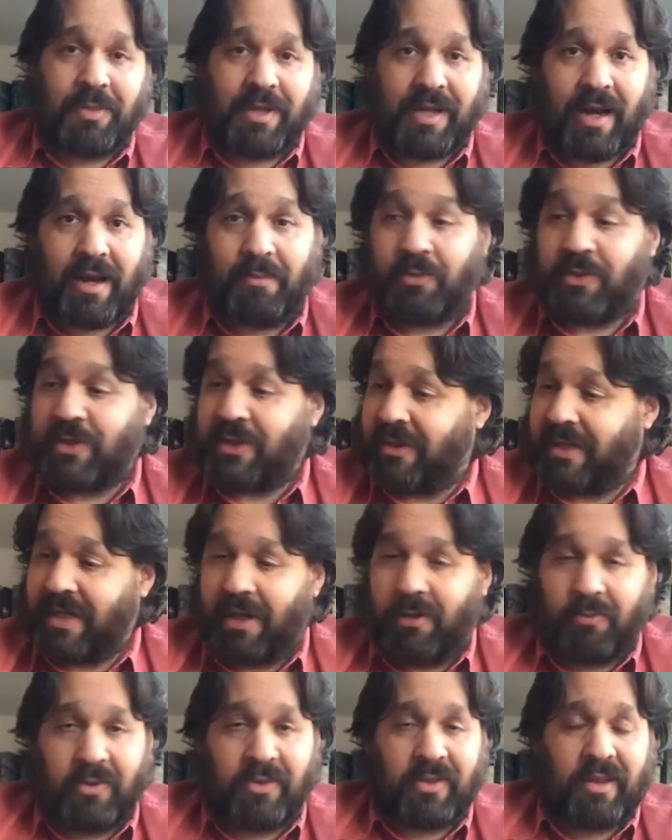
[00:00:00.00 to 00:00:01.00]
time to deal
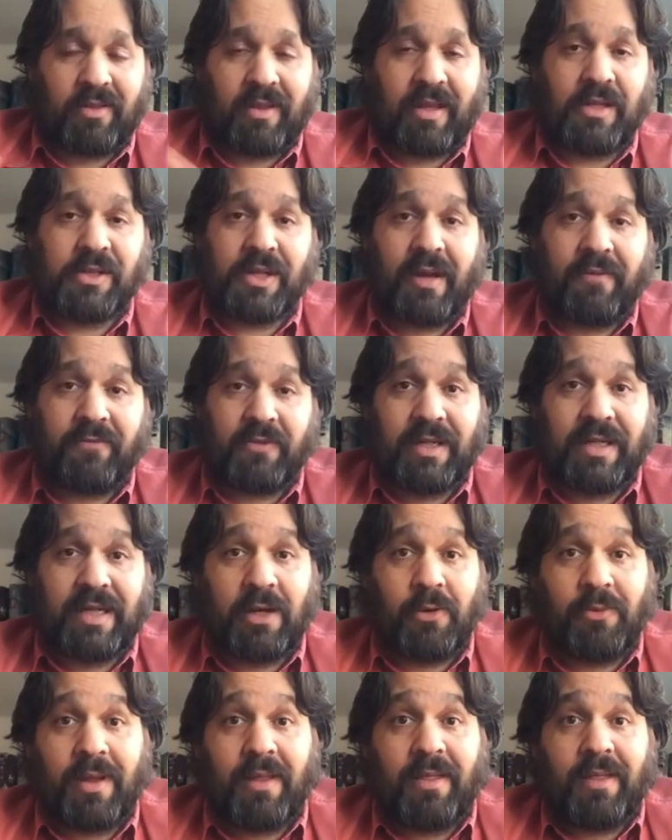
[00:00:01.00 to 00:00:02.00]
with the things I have to deal
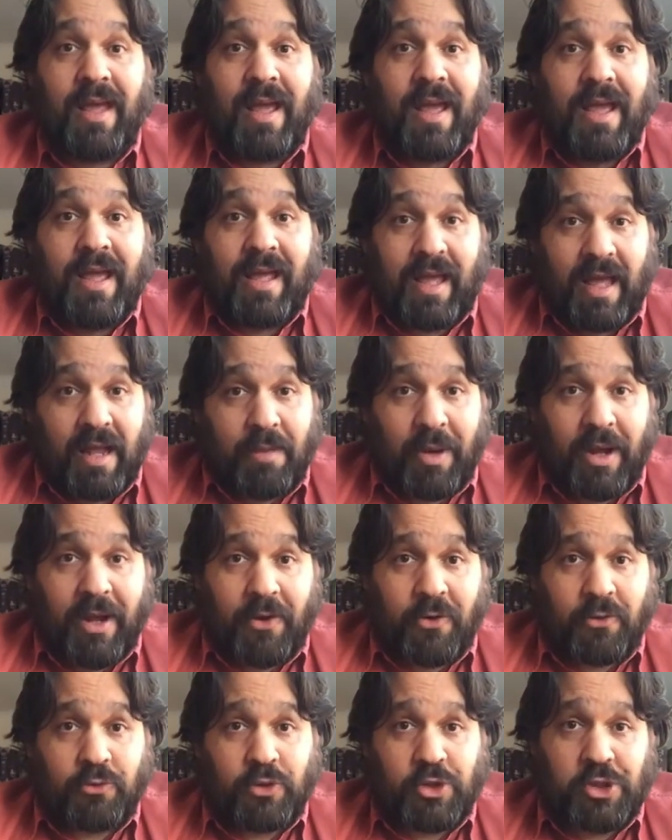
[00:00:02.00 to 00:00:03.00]
with in my
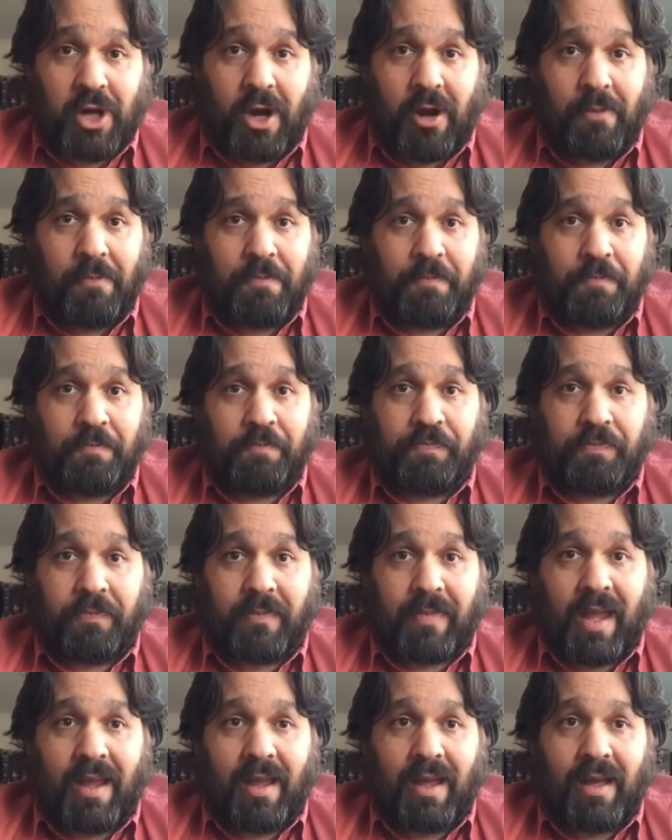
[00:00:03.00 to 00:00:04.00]
own shop.
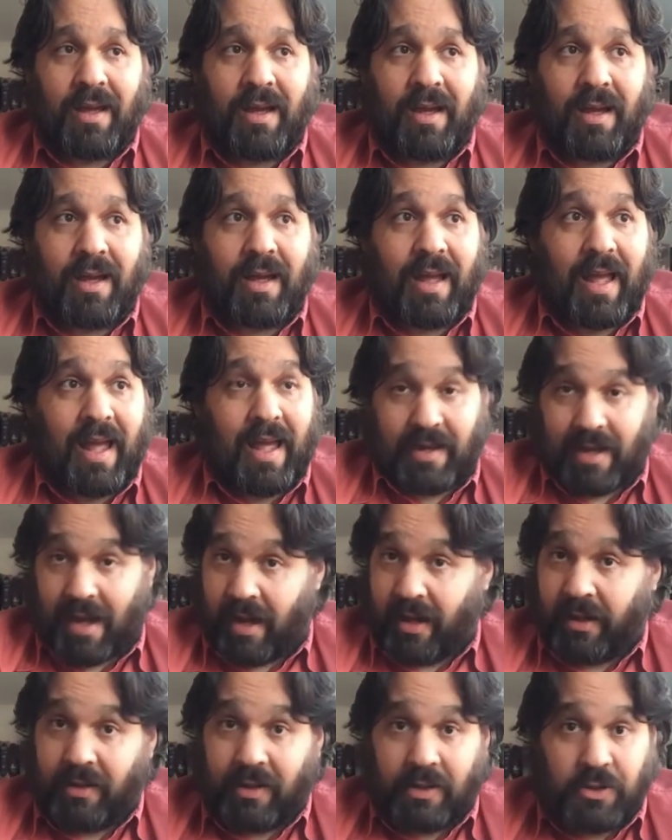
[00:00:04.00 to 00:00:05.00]
And
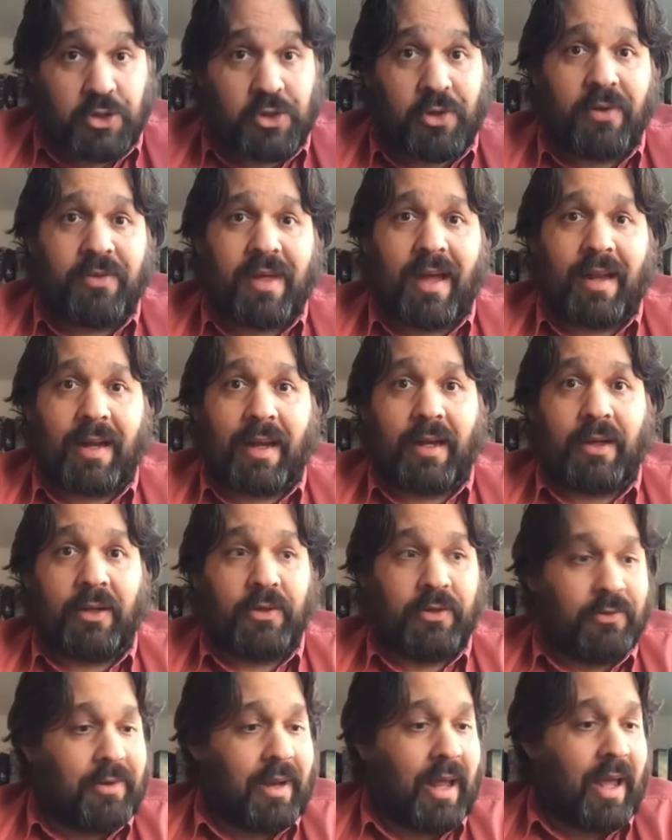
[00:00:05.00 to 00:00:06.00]
I enjoyed that. I
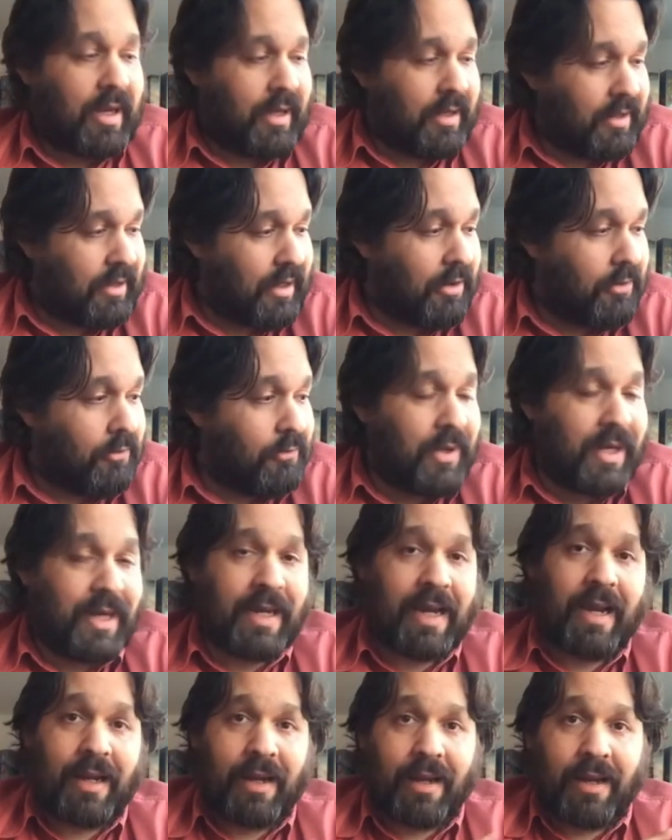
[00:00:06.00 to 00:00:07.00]
do like
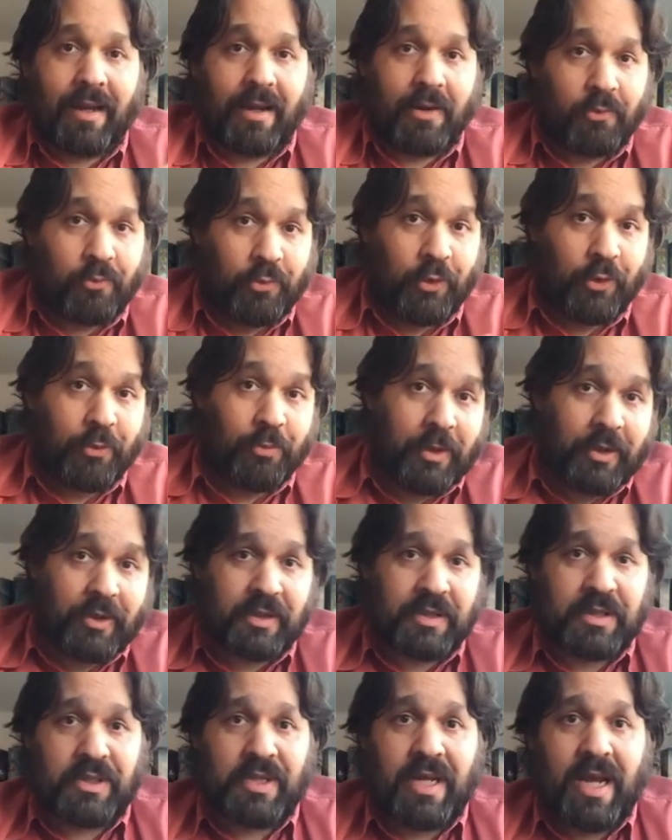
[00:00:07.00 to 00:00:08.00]
reading rule
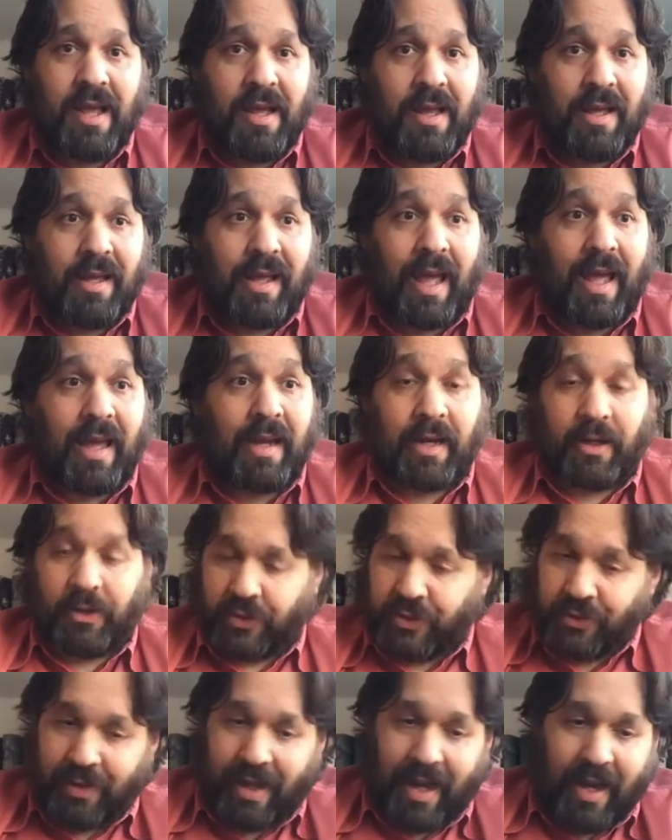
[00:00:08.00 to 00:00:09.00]
books. And I
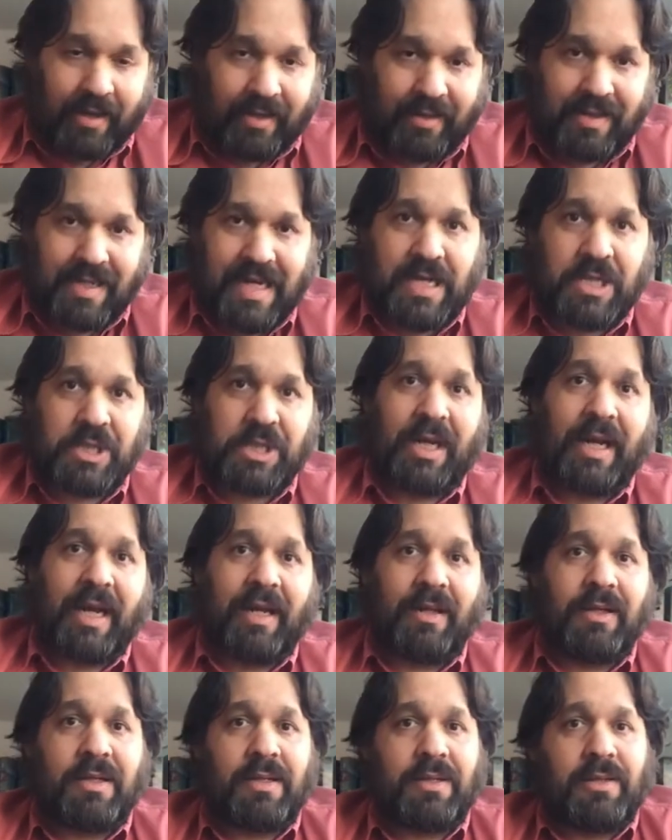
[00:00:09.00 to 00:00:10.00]
do like teaching
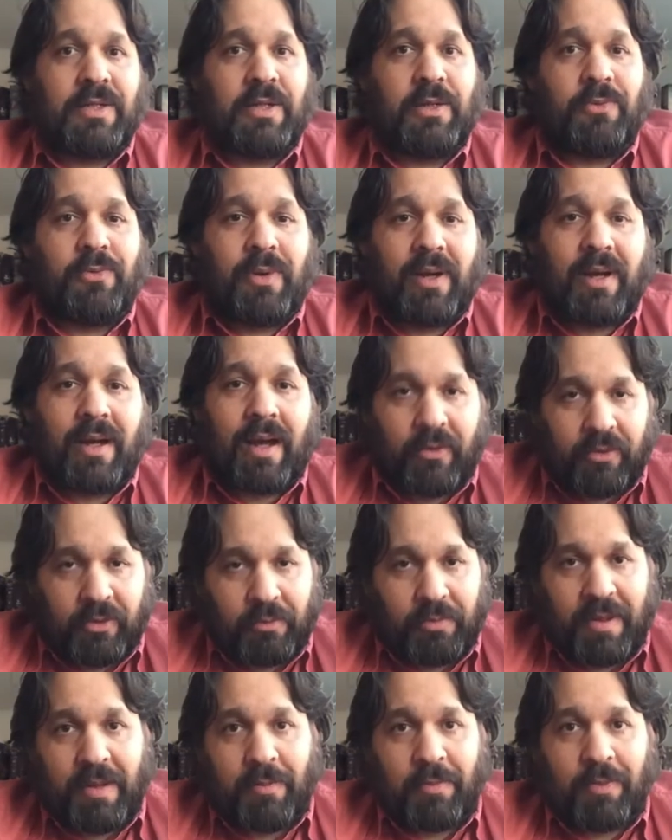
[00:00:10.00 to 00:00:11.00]
it to other
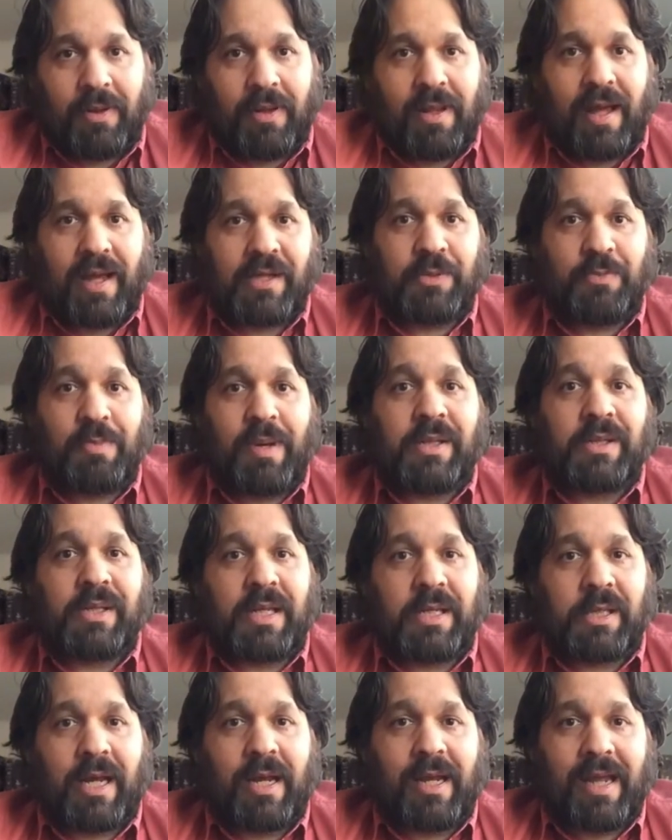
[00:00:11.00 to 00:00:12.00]
people as best
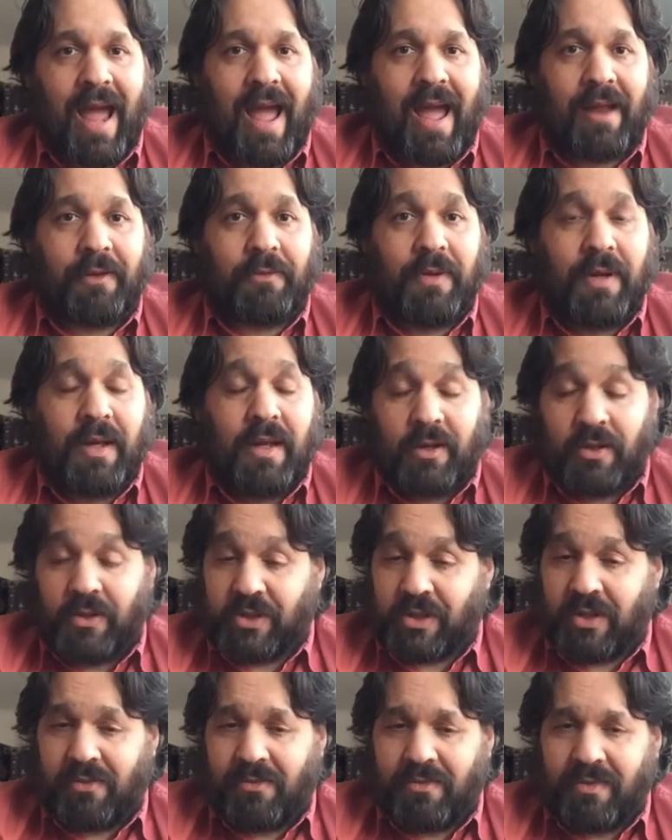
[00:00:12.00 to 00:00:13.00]
as I can.
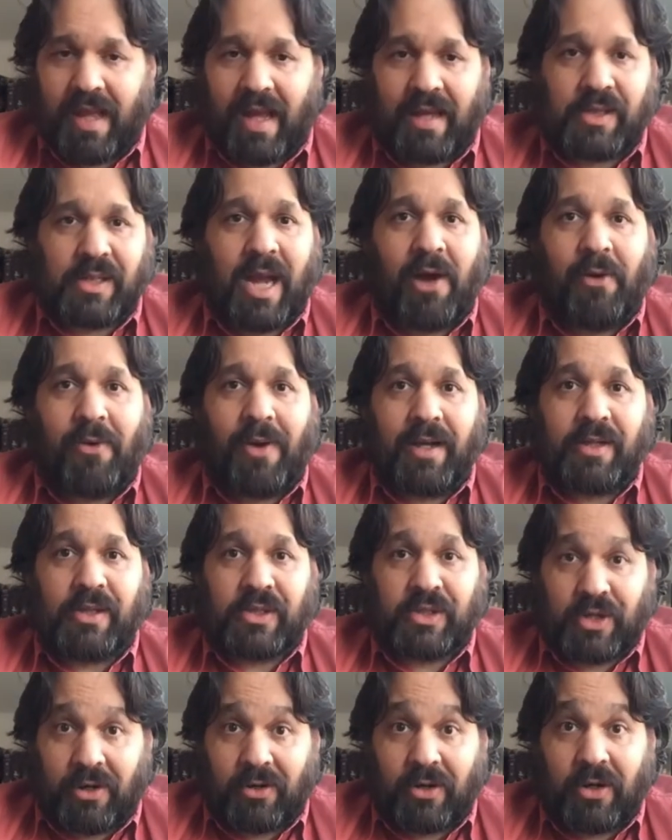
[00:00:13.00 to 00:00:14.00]
So that's how I
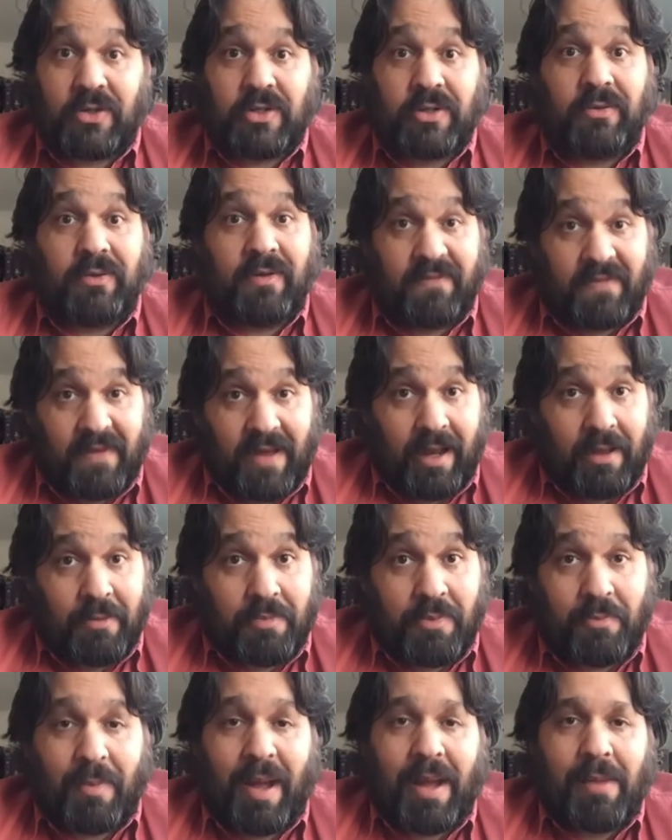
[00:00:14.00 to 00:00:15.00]
started to
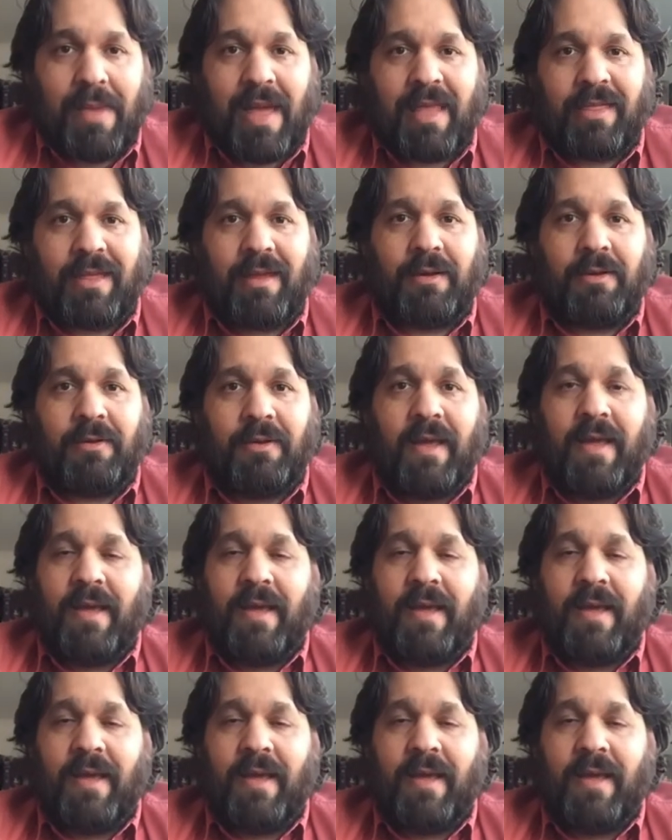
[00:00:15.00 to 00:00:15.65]
develop my method.